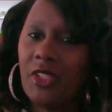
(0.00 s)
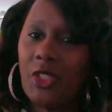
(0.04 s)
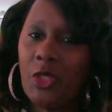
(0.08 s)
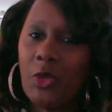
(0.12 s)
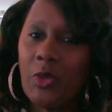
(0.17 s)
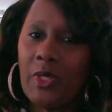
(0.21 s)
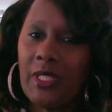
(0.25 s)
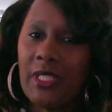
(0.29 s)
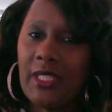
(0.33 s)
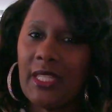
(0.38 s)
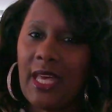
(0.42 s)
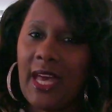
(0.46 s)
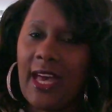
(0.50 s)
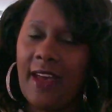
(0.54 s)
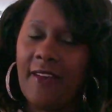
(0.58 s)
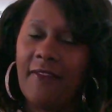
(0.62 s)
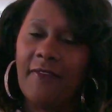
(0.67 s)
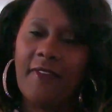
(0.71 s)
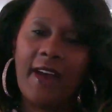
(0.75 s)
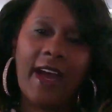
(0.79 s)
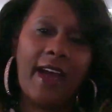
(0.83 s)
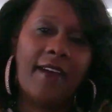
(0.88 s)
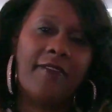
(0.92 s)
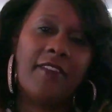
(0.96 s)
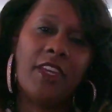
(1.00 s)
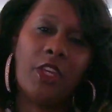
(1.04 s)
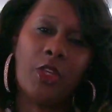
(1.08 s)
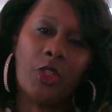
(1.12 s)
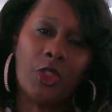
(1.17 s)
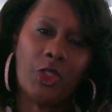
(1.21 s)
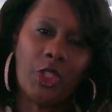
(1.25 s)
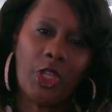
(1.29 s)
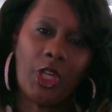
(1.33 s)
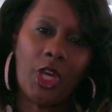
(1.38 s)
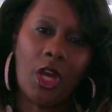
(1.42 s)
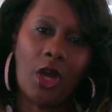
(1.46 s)
suicide 5
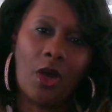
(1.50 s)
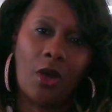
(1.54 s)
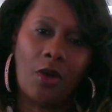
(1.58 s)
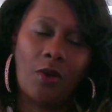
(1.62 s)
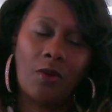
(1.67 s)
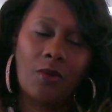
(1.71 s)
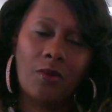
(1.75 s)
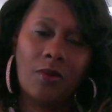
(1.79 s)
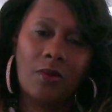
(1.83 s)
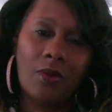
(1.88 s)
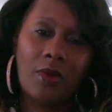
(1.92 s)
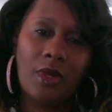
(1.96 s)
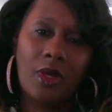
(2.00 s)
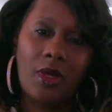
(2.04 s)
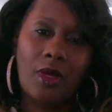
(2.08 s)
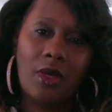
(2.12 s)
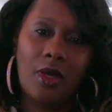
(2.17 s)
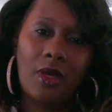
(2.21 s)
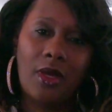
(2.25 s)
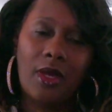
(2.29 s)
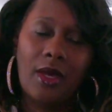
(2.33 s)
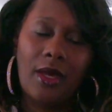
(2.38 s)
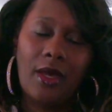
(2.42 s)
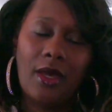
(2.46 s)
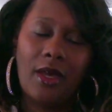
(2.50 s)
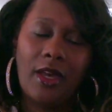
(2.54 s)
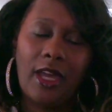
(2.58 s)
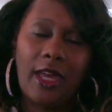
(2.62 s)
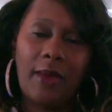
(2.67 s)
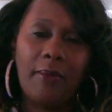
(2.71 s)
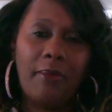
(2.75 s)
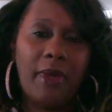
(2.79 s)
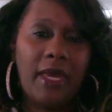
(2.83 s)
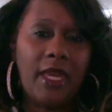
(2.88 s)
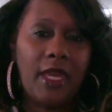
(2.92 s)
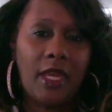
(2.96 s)
years ago,
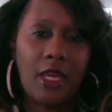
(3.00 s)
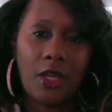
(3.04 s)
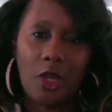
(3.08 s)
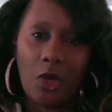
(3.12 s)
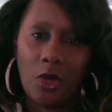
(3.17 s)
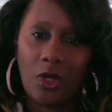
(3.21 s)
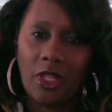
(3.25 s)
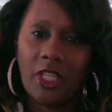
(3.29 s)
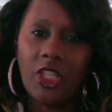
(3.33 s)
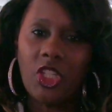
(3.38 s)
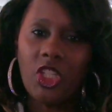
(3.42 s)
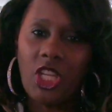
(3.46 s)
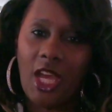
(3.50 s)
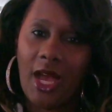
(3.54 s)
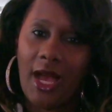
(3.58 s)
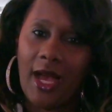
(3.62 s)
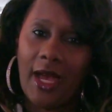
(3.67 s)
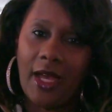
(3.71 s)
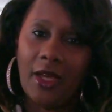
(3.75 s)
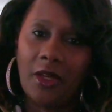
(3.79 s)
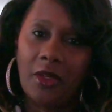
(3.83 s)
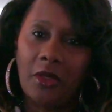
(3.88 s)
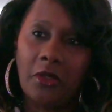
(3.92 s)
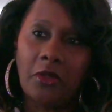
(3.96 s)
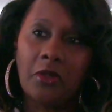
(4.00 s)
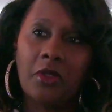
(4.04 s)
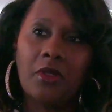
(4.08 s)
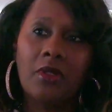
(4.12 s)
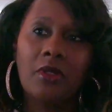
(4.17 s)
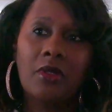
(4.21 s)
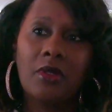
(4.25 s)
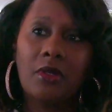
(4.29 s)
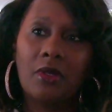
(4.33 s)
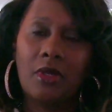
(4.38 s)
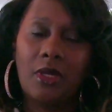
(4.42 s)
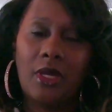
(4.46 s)
and being an only child,
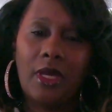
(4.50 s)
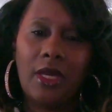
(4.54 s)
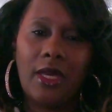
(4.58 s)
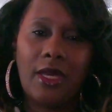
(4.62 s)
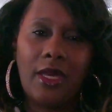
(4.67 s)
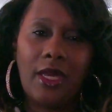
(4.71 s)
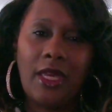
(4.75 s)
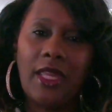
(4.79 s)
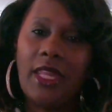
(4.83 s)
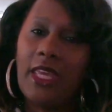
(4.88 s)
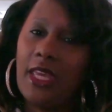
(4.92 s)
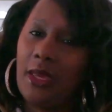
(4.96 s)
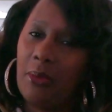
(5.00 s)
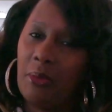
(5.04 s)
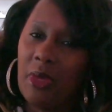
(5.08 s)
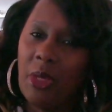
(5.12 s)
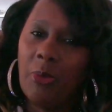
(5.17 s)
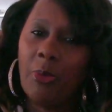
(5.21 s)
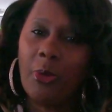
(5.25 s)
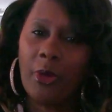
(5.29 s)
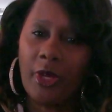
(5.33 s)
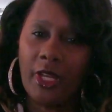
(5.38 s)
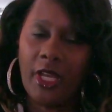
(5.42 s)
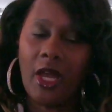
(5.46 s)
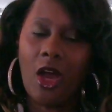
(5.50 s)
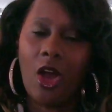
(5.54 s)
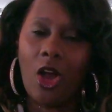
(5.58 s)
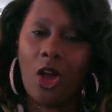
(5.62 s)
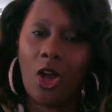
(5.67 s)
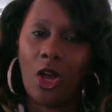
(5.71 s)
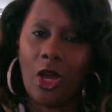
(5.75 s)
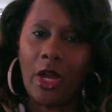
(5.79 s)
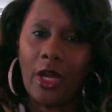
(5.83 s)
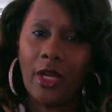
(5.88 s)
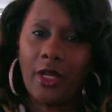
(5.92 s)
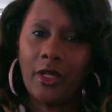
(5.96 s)
it hit me pretty
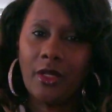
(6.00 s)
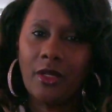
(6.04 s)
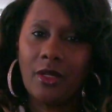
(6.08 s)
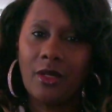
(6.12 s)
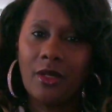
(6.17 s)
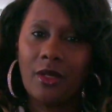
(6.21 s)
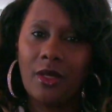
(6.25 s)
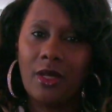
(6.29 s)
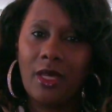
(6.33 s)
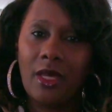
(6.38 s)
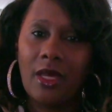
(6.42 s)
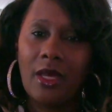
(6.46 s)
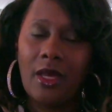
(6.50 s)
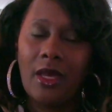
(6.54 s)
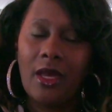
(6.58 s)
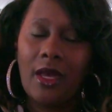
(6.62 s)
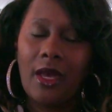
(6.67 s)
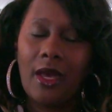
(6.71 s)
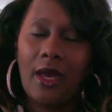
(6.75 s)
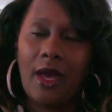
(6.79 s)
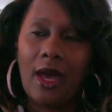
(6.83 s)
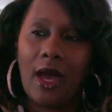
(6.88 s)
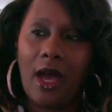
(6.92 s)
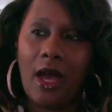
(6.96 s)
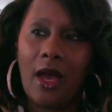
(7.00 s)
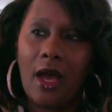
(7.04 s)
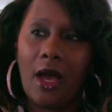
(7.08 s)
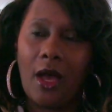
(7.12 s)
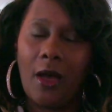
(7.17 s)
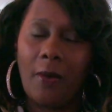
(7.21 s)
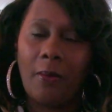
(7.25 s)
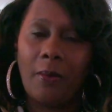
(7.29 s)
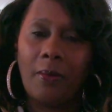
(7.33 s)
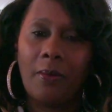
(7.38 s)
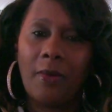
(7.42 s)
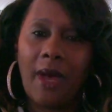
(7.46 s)
hard.
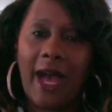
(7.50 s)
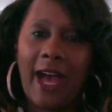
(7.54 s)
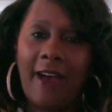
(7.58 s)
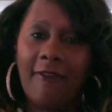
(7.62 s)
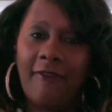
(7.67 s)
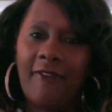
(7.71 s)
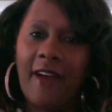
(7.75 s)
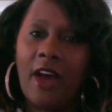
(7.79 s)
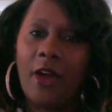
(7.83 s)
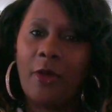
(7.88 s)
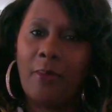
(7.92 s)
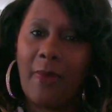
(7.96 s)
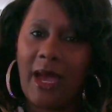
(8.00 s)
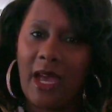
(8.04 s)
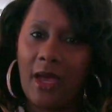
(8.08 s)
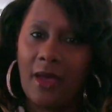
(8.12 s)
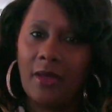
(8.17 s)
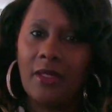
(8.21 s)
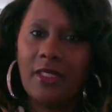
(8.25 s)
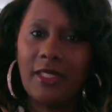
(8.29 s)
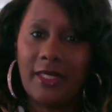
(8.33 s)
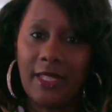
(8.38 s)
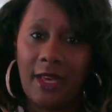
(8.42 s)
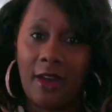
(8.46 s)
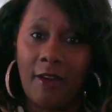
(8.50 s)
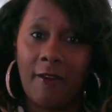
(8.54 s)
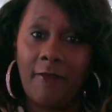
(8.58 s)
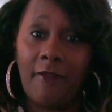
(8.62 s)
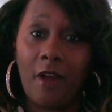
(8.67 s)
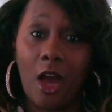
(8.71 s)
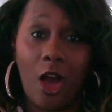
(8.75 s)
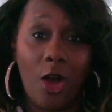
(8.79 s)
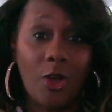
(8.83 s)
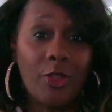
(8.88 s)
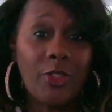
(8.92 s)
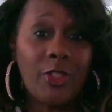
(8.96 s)
I found myself
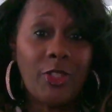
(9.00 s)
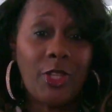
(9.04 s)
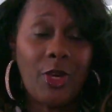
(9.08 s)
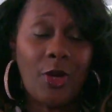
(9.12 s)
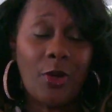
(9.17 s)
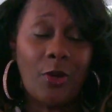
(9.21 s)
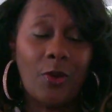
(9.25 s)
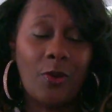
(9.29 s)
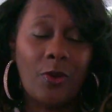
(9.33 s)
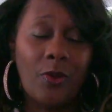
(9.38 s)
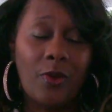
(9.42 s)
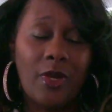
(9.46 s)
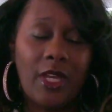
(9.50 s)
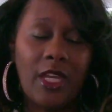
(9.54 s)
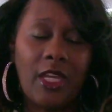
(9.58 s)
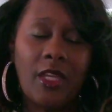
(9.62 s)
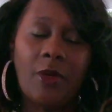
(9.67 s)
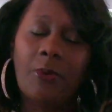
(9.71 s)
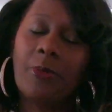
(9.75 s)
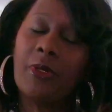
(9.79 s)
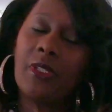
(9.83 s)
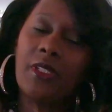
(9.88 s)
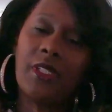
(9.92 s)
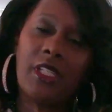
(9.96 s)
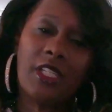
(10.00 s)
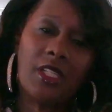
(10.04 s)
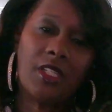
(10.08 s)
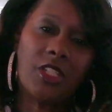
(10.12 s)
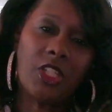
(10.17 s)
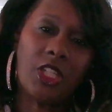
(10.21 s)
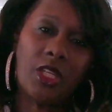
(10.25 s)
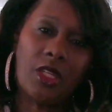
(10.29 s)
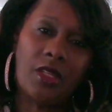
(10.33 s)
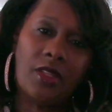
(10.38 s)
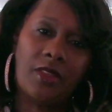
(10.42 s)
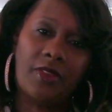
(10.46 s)
also in a
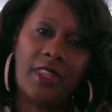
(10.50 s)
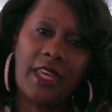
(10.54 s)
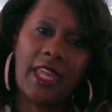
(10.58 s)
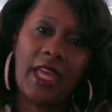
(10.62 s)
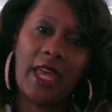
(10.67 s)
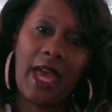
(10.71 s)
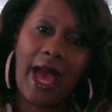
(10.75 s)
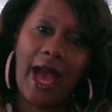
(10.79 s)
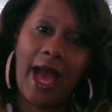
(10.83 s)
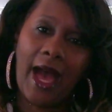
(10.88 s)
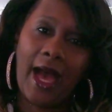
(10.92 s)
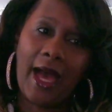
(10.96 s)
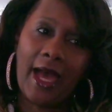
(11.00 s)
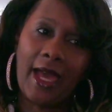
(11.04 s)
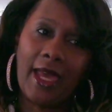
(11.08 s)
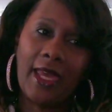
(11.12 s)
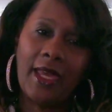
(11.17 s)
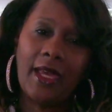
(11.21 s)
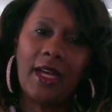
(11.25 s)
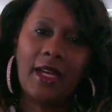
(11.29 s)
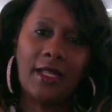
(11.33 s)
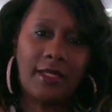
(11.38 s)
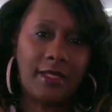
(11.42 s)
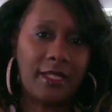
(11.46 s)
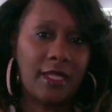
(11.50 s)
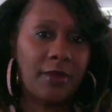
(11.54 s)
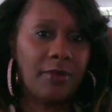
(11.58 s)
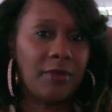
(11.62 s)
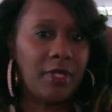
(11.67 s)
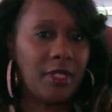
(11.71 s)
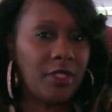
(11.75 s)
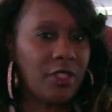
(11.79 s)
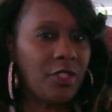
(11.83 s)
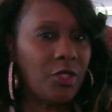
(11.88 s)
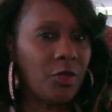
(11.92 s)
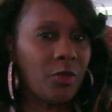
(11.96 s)
position that I
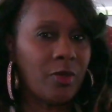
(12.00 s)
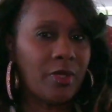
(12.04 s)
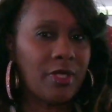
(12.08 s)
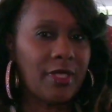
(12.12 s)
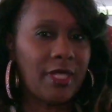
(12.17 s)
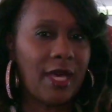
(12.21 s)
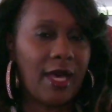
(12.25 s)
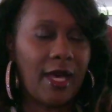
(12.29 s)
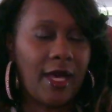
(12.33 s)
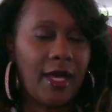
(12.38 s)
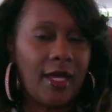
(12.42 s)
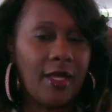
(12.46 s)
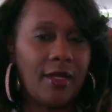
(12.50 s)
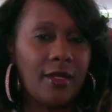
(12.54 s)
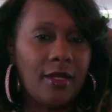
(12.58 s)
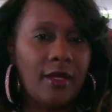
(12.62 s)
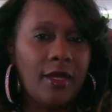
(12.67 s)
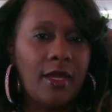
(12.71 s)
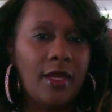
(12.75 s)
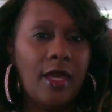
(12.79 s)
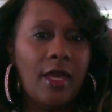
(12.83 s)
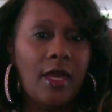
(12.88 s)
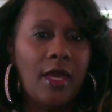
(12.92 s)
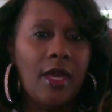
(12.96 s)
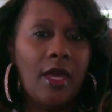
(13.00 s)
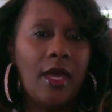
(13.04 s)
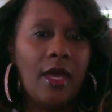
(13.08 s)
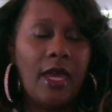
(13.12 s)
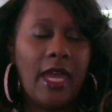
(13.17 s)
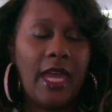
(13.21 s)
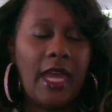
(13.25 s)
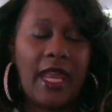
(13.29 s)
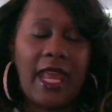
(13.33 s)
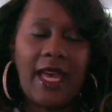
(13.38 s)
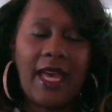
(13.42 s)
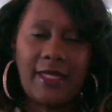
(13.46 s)
attempted suicide,
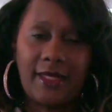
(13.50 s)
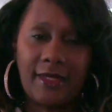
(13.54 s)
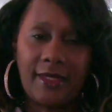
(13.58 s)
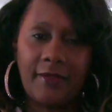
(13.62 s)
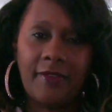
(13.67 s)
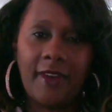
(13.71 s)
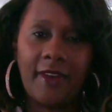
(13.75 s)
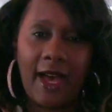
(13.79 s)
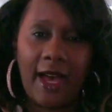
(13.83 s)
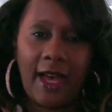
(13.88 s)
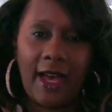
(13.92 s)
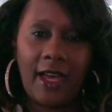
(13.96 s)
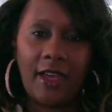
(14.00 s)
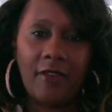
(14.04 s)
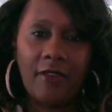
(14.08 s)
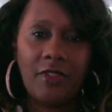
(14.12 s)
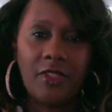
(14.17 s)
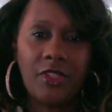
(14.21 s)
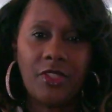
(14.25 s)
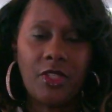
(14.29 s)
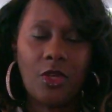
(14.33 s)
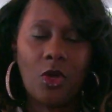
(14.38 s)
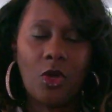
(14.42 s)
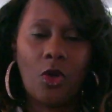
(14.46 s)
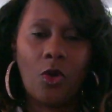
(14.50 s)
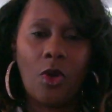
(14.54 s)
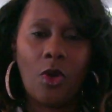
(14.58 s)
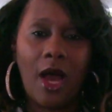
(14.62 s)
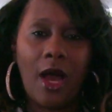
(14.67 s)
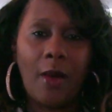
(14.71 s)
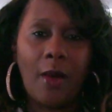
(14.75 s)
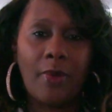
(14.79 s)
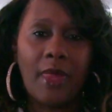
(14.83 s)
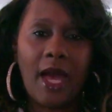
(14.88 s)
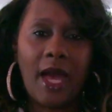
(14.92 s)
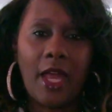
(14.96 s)
and I survived. So
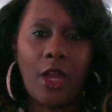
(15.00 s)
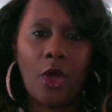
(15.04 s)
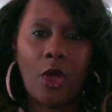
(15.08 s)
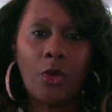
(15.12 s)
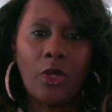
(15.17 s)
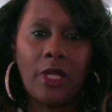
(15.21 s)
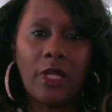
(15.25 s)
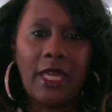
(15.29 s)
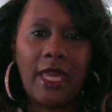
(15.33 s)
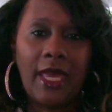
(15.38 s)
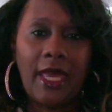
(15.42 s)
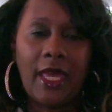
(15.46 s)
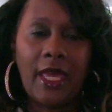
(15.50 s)
I'm not only